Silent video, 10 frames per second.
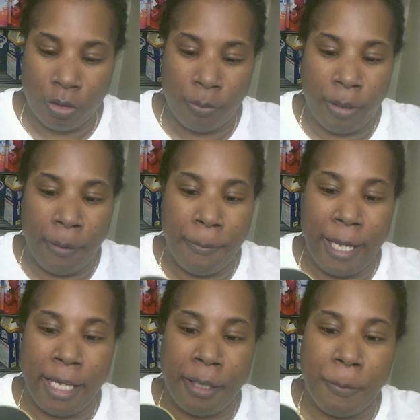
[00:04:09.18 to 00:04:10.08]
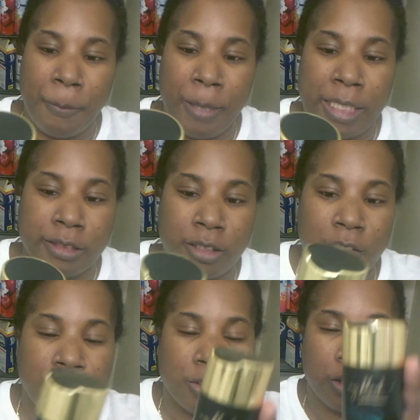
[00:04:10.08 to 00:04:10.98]
My
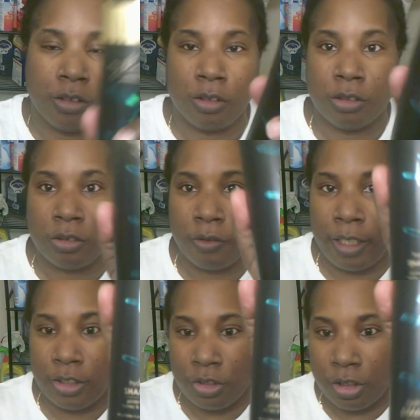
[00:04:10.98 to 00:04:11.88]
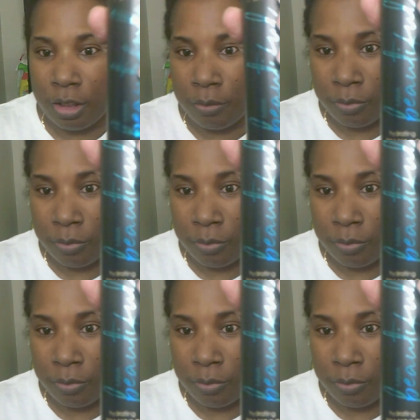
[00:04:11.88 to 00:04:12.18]
stuff is a little scratched up